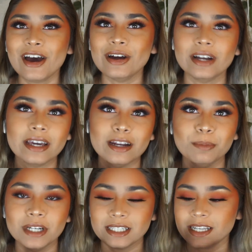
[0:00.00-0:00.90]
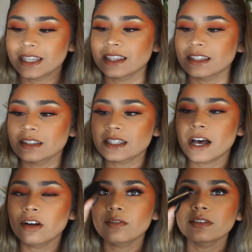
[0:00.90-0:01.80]
Okay, and I'm going to take this
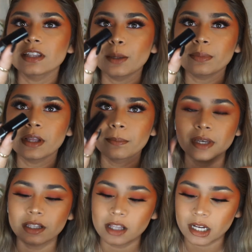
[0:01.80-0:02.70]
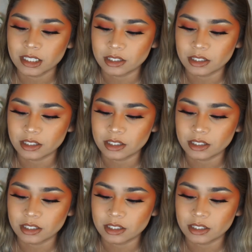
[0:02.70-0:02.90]
e.l.f. lip plumping gloss.